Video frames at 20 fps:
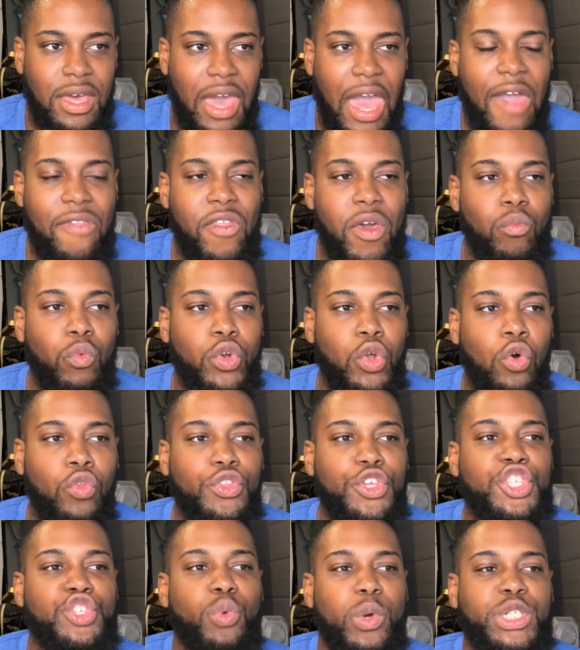and then would
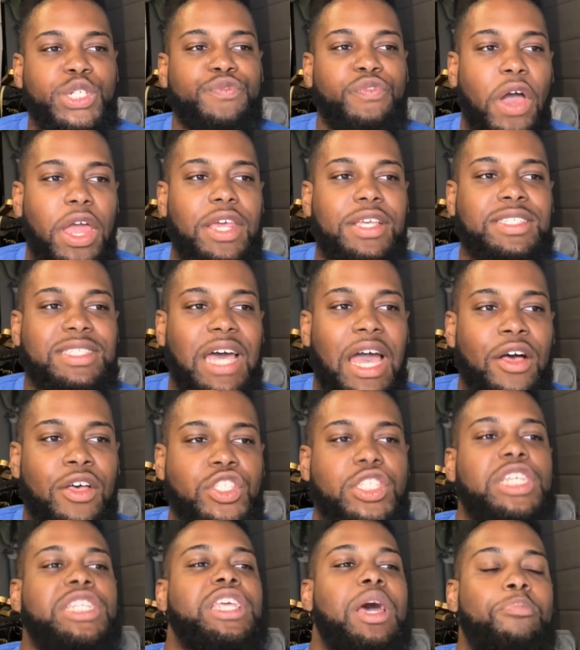only switch fighting styles
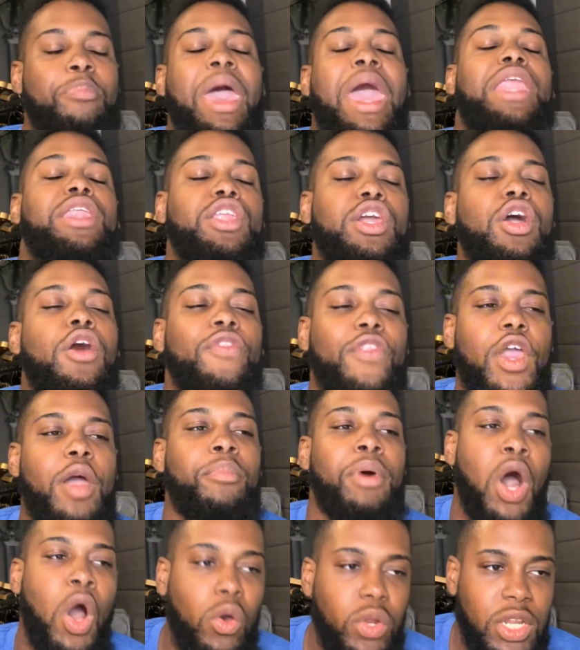depending on the
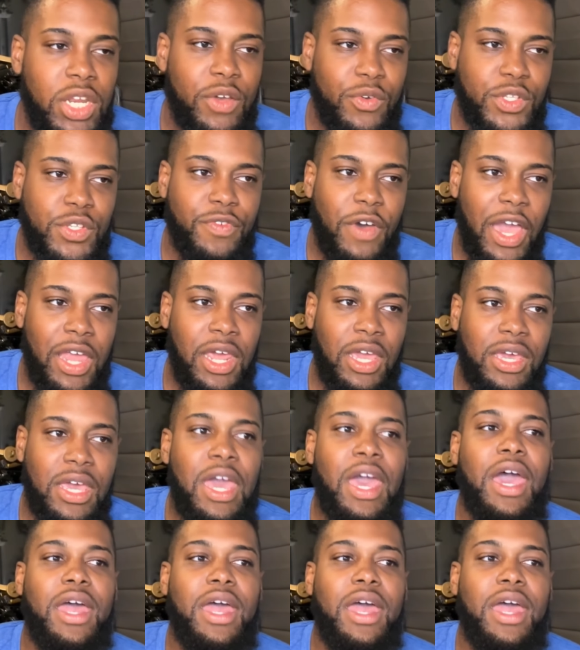opponent he was fighting,